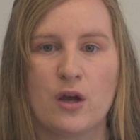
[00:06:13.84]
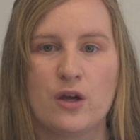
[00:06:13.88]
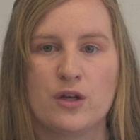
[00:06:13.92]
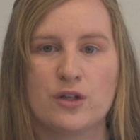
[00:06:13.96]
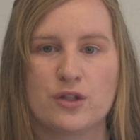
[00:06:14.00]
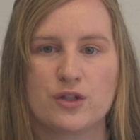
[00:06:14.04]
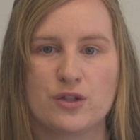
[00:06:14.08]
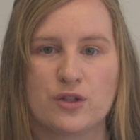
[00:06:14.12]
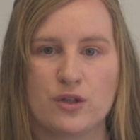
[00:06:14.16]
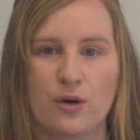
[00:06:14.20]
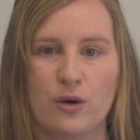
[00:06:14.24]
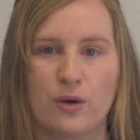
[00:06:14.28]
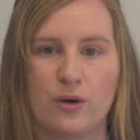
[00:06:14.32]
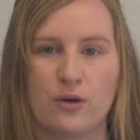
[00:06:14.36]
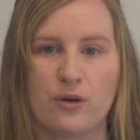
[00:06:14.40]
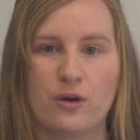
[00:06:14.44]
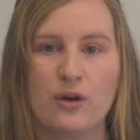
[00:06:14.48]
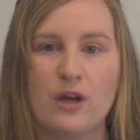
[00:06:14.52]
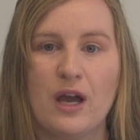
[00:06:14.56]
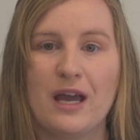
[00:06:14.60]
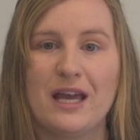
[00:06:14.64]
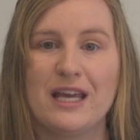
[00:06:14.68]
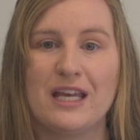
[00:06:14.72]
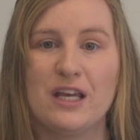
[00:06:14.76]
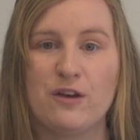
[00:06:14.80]
So,
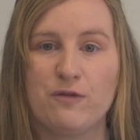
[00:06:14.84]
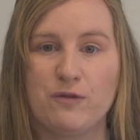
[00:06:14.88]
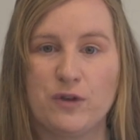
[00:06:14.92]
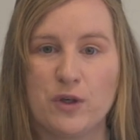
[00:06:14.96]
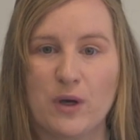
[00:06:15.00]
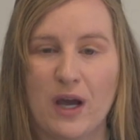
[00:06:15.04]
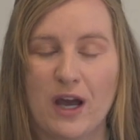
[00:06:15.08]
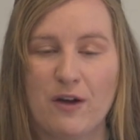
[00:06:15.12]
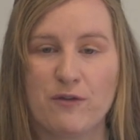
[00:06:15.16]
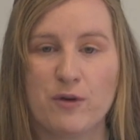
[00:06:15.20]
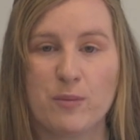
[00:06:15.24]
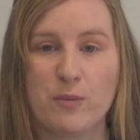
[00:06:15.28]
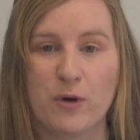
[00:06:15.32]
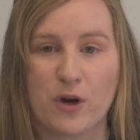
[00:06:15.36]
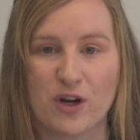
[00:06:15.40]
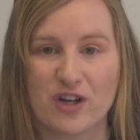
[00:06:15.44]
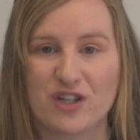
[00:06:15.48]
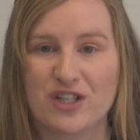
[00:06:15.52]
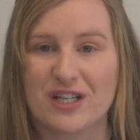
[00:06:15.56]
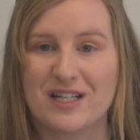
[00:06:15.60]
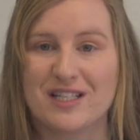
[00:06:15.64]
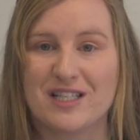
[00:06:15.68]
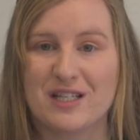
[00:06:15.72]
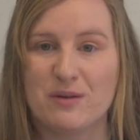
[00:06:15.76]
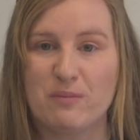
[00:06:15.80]
if you have a
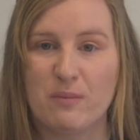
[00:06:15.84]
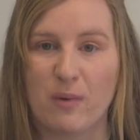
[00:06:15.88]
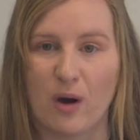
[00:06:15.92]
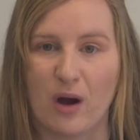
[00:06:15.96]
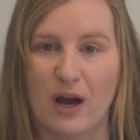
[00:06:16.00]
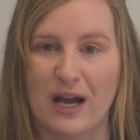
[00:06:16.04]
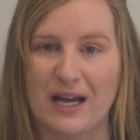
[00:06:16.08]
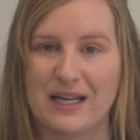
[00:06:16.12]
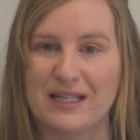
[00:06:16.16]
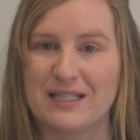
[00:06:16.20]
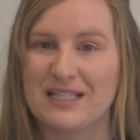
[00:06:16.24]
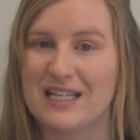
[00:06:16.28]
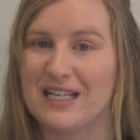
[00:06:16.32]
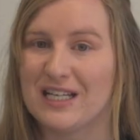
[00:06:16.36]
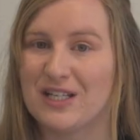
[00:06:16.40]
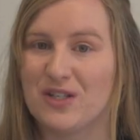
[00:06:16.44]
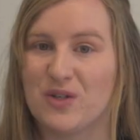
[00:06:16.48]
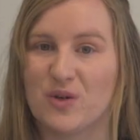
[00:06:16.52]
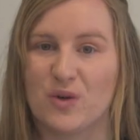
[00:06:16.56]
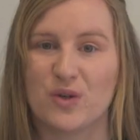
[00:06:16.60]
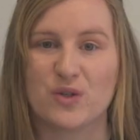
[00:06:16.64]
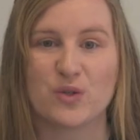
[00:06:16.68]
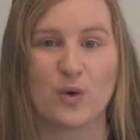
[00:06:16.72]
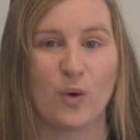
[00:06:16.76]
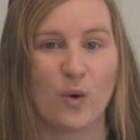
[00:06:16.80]
project in mind,
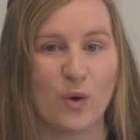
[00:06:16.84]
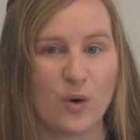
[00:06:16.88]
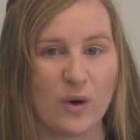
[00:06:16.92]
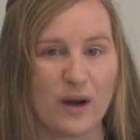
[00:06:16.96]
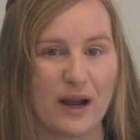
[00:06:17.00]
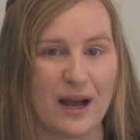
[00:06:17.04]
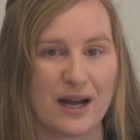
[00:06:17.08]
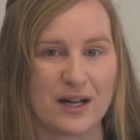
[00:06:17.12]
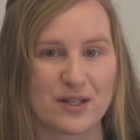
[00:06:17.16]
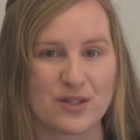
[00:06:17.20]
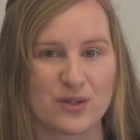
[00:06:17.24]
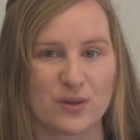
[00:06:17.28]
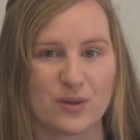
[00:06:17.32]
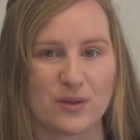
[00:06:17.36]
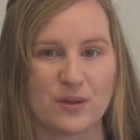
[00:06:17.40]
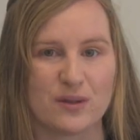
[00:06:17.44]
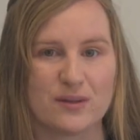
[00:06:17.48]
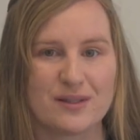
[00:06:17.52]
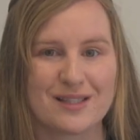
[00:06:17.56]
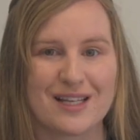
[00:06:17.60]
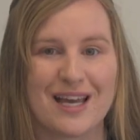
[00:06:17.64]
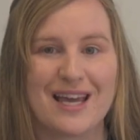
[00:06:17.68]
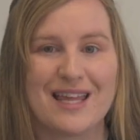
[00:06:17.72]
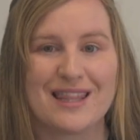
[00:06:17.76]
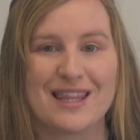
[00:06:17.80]
indoors or
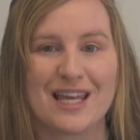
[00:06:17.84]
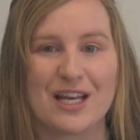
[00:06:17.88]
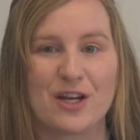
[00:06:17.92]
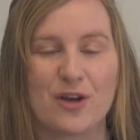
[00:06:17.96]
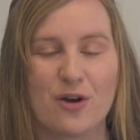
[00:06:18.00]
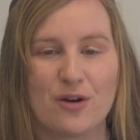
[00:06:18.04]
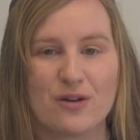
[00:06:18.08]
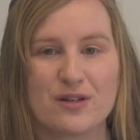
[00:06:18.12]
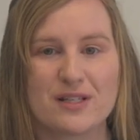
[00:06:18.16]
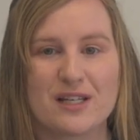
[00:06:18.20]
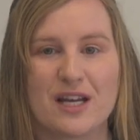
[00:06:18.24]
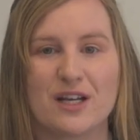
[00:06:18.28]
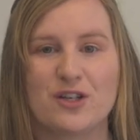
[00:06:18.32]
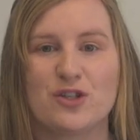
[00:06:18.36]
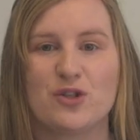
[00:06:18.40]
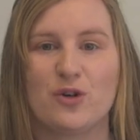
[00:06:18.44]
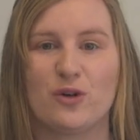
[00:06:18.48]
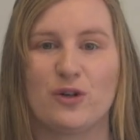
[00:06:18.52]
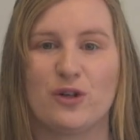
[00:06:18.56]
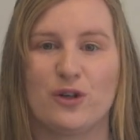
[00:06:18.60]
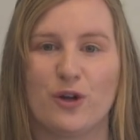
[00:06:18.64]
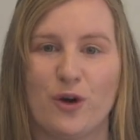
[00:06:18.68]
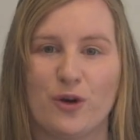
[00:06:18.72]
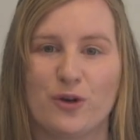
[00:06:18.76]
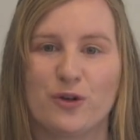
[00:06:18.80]
outdoors, then contact your
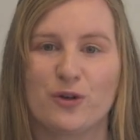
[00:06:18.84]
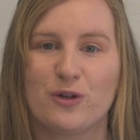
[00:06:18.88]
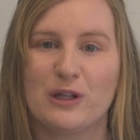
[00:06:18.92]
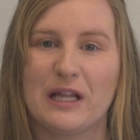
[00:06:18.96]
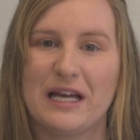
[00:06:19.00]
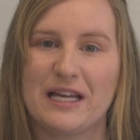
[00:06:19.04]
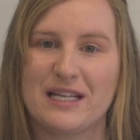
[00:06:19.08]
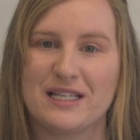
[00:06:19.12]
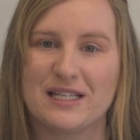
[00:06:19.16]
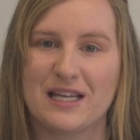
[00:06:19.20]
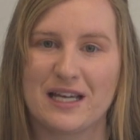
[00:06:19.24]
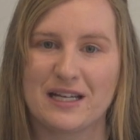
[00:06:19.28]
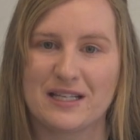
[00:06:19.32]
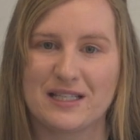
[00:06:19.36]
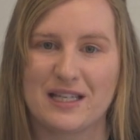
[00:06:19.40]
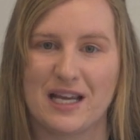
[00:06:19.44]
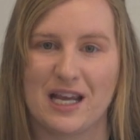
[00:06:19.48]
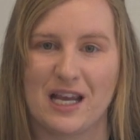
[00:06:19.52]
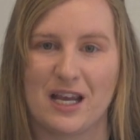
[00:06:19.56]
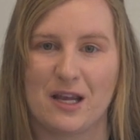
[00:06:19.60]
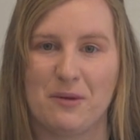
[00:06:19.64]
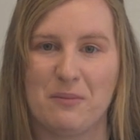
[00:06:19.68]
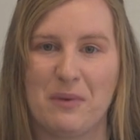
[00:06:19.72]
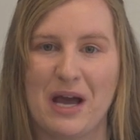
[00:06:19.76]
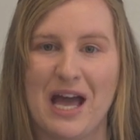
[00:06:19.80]
local Entech
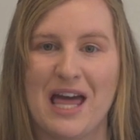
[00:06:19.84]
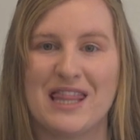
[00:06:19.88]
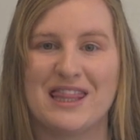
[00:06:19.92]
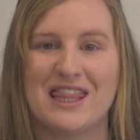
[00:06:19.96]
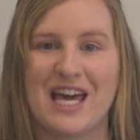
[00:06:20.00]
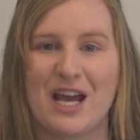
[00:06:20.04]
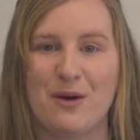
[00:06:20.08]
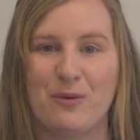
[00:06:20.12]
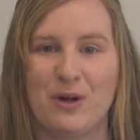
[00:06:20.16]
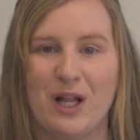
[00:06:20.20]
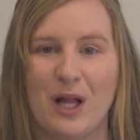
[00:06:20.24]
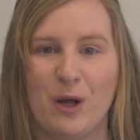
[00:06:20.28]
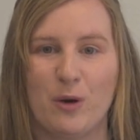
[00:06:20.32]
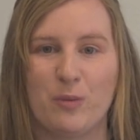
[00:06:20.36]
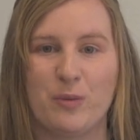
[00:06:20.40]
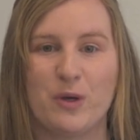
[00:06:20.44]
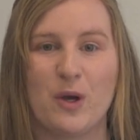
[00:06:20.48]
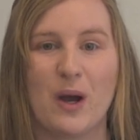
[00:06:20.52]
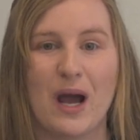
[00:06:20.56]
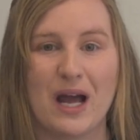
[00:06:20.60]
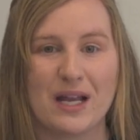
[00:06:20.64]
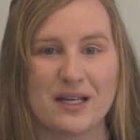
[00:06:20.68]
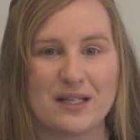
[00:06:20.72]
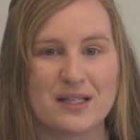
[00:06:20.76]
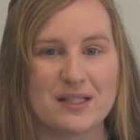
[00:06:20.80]
team and they will help you
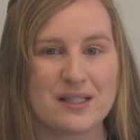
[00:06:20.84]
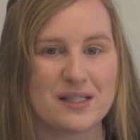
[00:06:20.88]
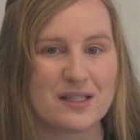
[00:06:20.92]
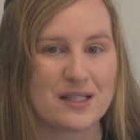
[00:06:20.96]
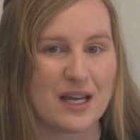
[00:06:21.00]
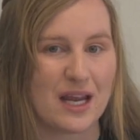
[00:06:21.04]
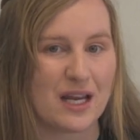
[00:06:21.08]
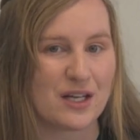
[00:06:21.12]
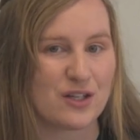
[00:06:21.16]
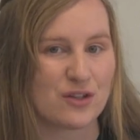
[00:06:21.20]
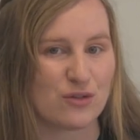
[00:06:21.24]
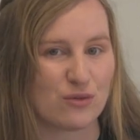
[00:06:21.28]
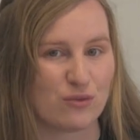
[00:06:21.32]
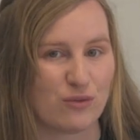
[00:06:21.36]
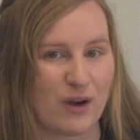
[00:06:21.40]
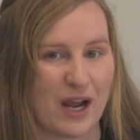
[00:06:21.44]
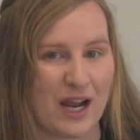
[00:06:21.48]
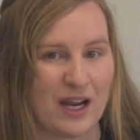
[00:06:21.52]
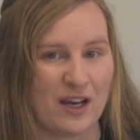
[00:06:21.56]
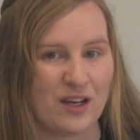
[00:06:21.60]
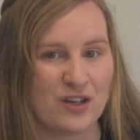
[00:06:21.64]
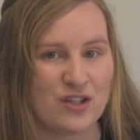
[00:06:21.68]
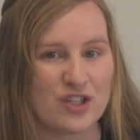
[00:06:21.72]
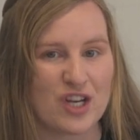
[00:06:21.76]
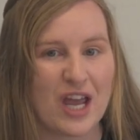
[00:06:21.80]
understand the
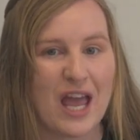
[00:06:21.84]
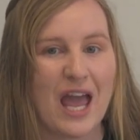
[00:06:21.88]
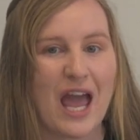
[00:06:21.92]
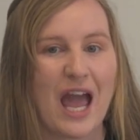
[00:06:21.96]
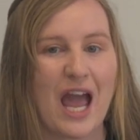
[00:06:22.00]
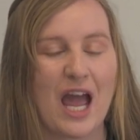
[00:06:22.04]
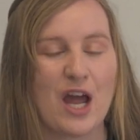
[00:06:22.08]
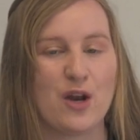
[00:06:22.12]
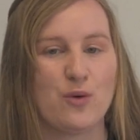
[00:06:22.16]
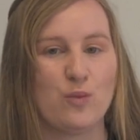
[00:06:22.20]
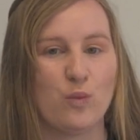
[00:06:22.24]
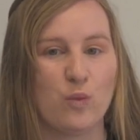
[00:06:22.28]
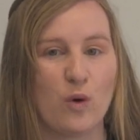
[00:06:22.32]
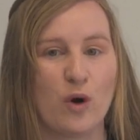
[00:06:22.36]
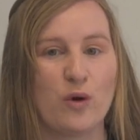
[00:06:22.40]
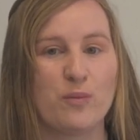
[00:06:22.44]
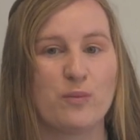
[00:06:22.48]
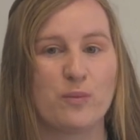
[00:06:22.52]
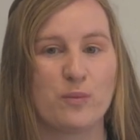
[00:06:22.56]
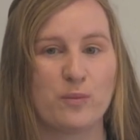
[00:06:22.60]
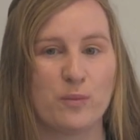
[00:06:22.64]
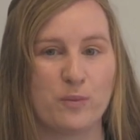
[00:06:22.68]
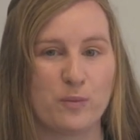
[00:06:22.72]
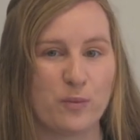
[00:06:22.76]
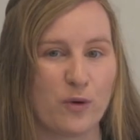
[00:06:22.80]
range and
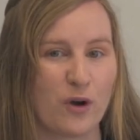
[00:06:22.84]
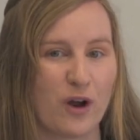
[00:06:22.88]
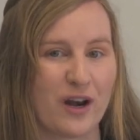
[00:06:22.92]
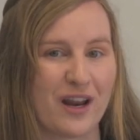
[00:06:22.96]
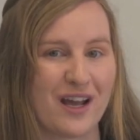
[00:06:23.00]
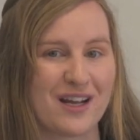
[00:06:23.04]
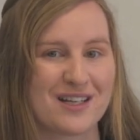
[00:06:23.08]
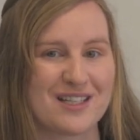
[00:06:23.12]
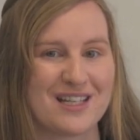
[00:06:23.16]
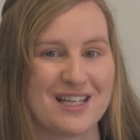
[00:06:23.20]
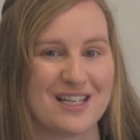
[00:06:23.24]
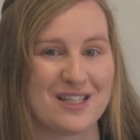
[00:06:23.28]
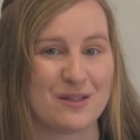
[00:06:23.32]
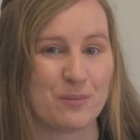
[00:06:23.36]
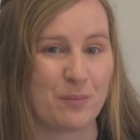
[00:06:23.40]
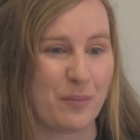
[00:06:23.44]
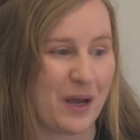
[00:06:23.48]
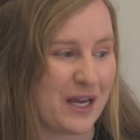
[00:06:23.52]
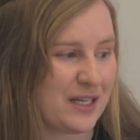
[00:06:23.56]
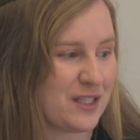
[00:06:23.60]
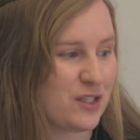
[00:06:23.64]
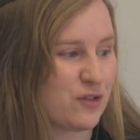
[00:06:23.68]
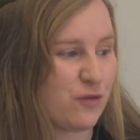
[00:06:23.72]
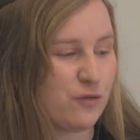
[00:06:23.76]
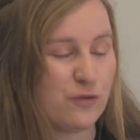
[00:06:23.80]
what product is
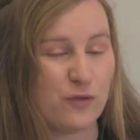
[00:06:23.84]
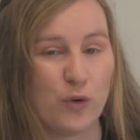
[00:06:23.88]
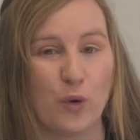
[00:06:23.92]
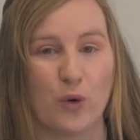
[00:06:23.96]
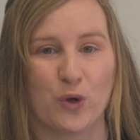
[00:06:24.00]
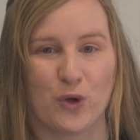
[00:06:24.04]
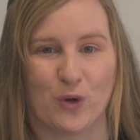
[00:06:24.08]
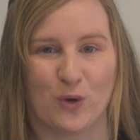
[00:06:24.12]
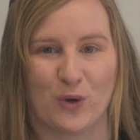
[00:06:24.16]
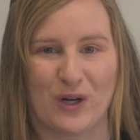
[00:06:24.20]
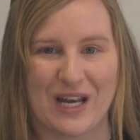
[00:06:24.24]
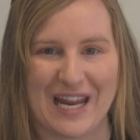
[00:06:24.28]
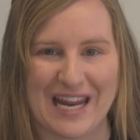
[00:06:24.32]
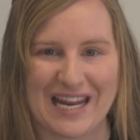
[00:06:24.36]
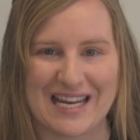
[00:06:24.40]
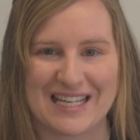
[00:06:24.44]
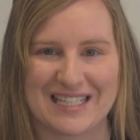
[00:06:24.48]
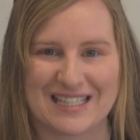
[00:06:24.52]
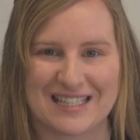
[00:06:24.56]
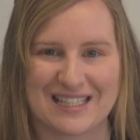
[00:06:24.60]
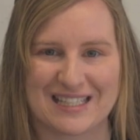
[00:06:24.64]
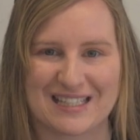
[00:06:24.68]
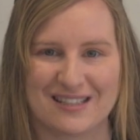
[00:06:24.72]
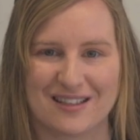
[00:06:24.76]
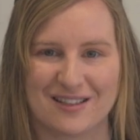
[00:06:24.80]
best for your
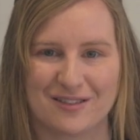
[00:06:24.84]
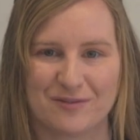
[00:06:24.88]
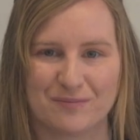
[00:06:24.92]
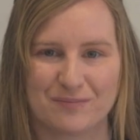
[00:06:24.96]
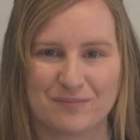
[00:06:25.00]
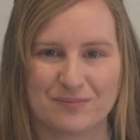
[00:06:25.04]
needs.